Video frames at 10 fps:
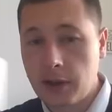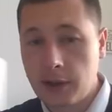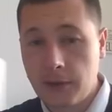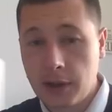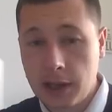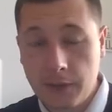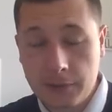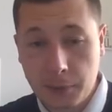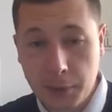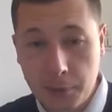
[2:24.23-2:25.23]
feel
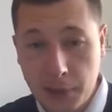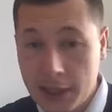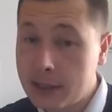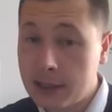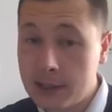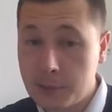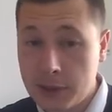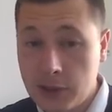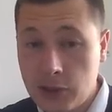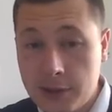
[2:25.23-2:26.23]
comfortable playing these
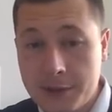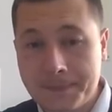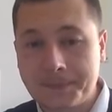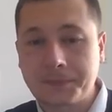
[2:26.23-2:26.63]
positions.